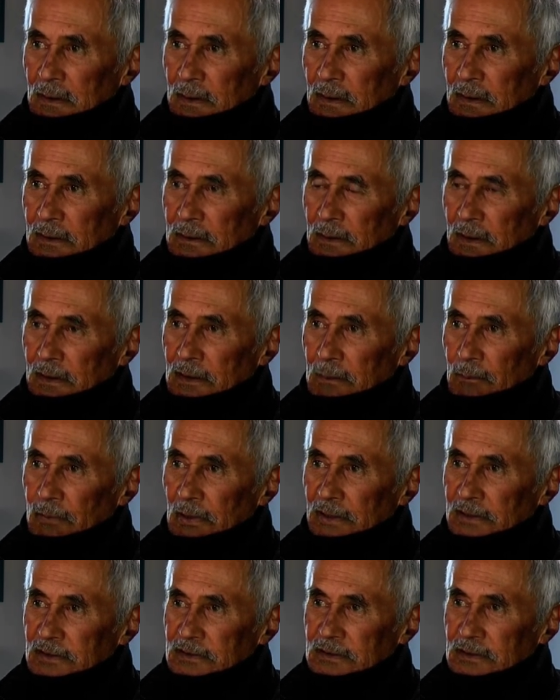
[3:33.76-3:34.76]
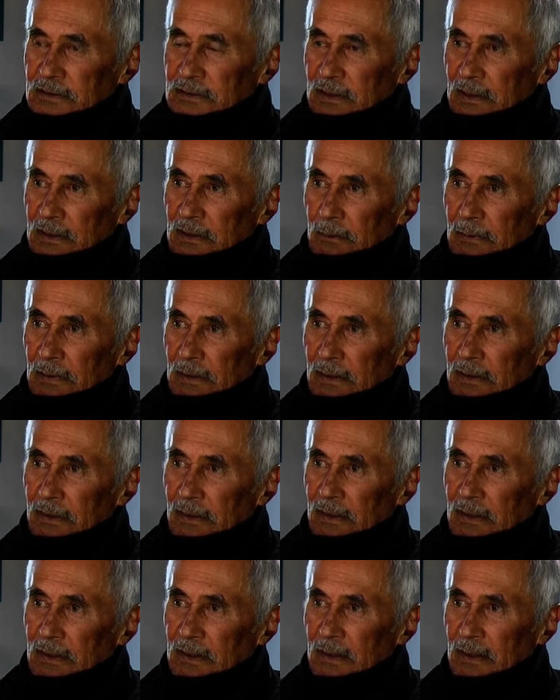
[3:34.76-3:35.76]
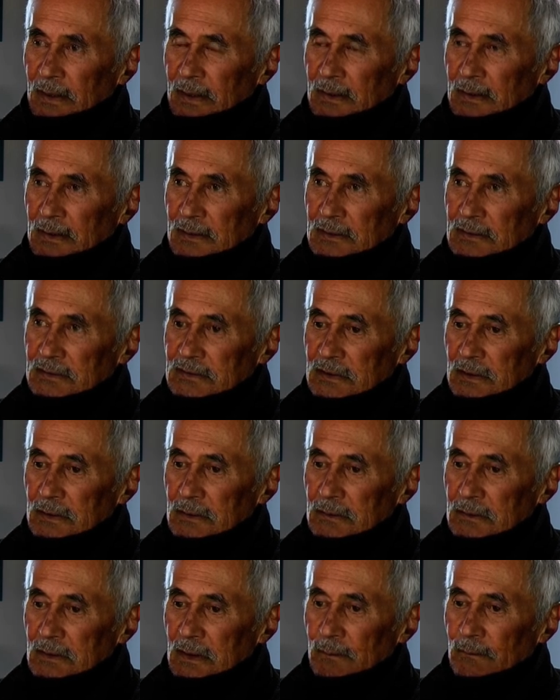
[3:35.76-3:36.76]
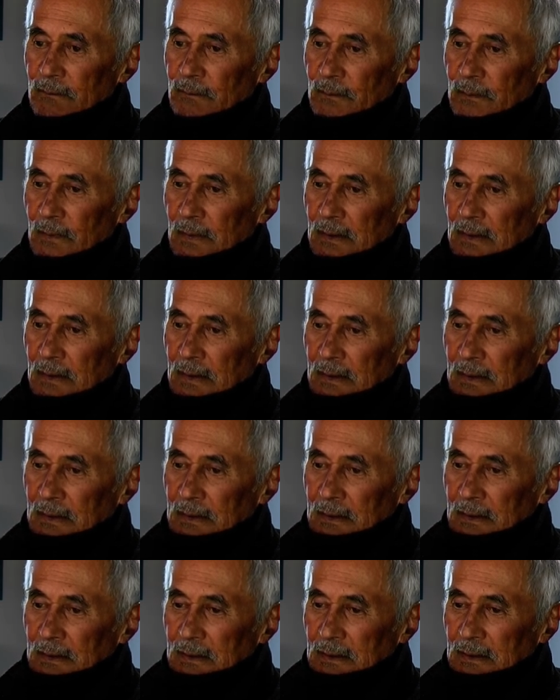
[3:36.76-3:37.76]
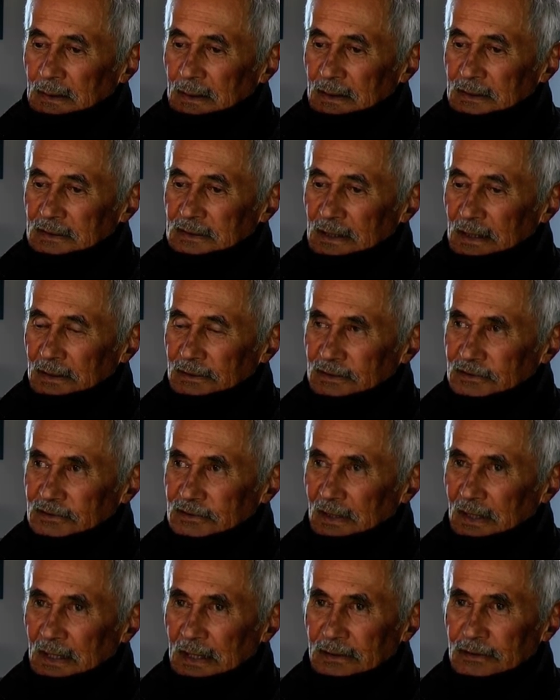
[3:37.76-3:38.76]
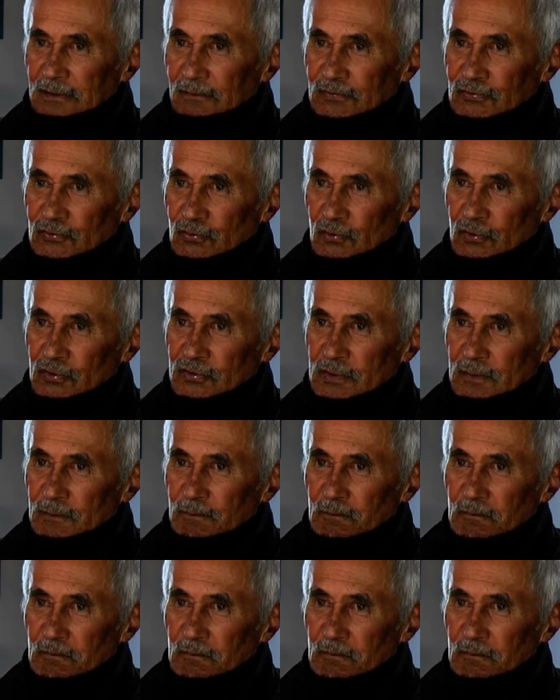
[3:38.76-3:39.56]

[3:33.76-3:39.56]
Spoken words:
in the place down the path there. So it's hard to sort of